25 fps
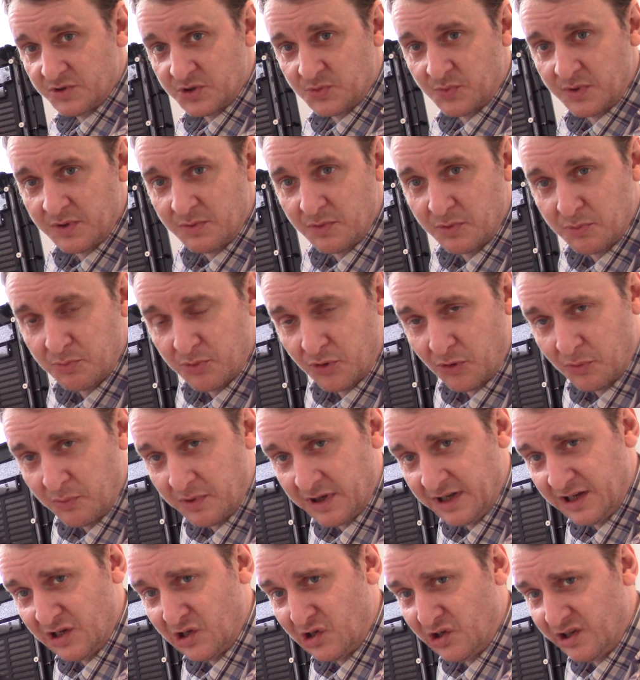as we would
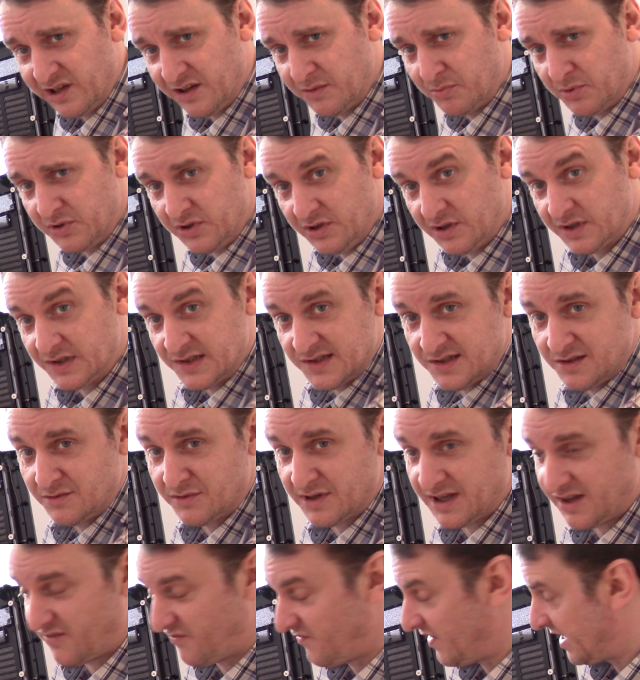probably like, but you can still
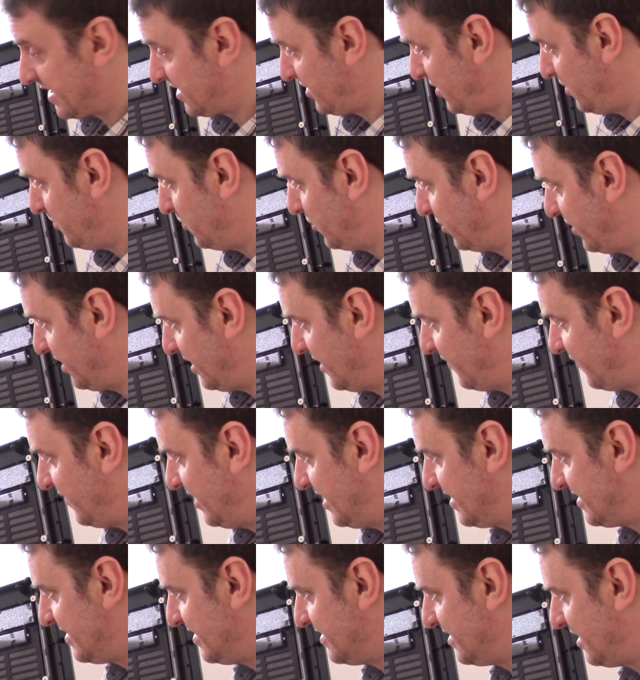get a vacuum on it if
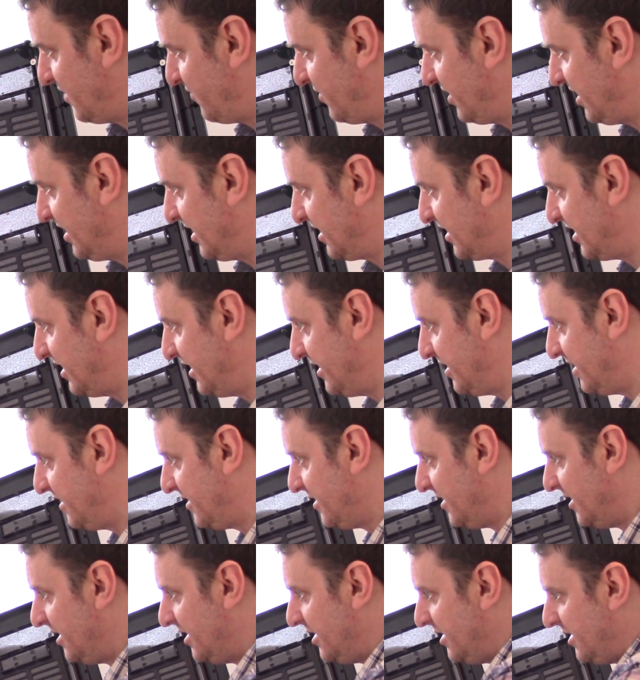necessary. You can clean
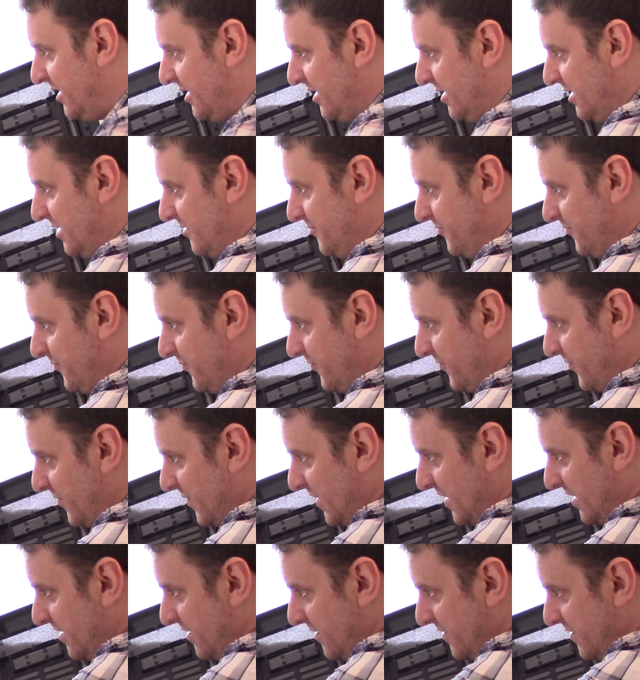it.
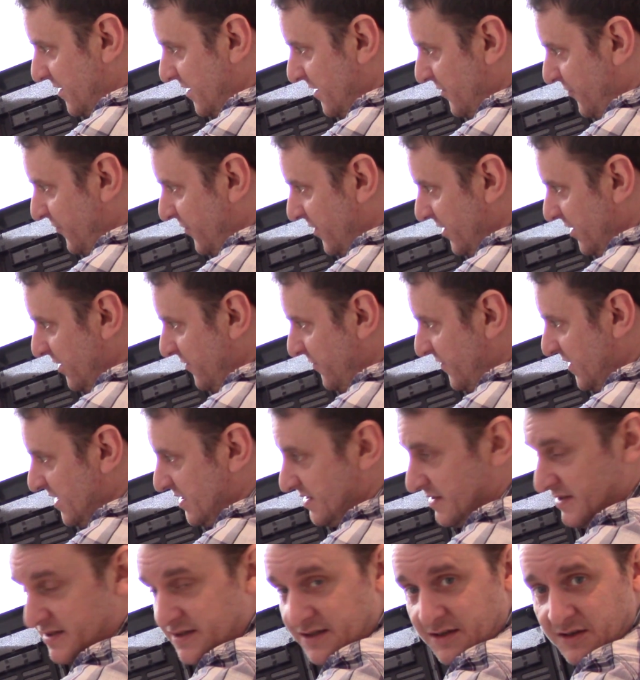The front of
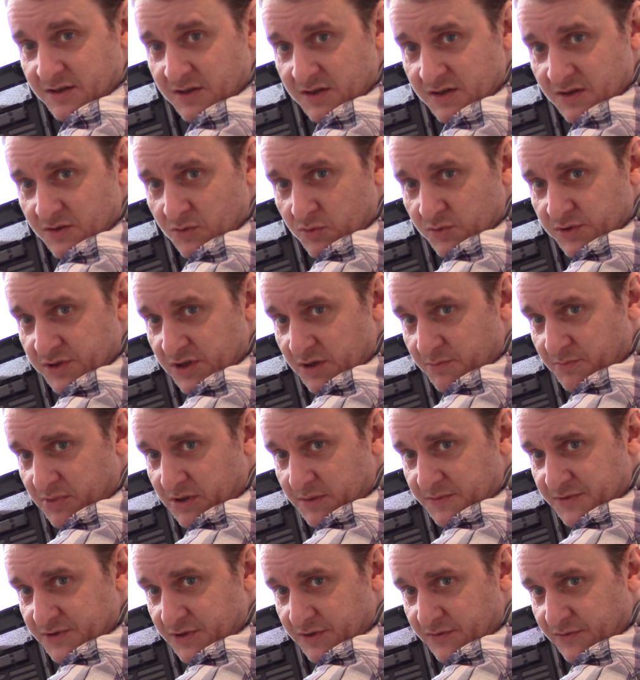this, it also
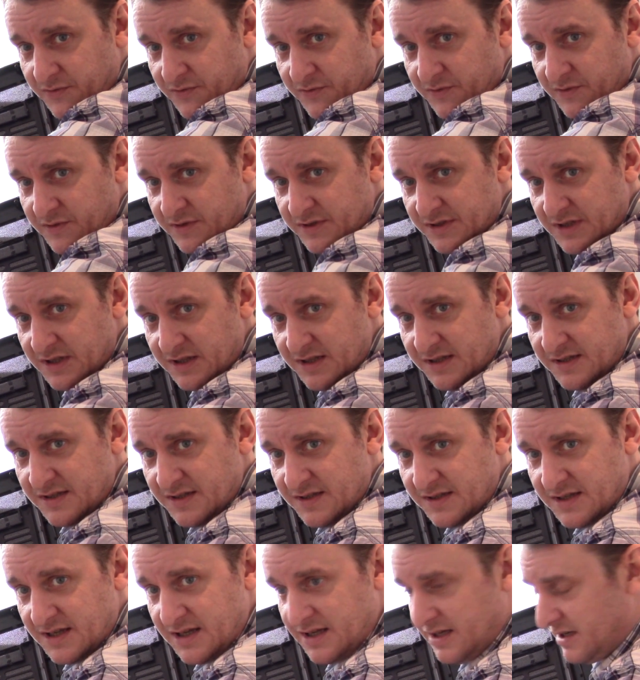pops off, so this
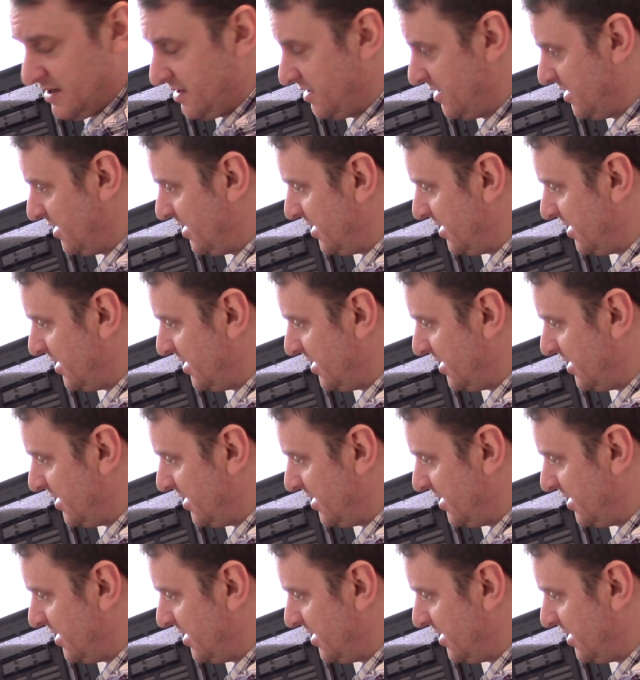is a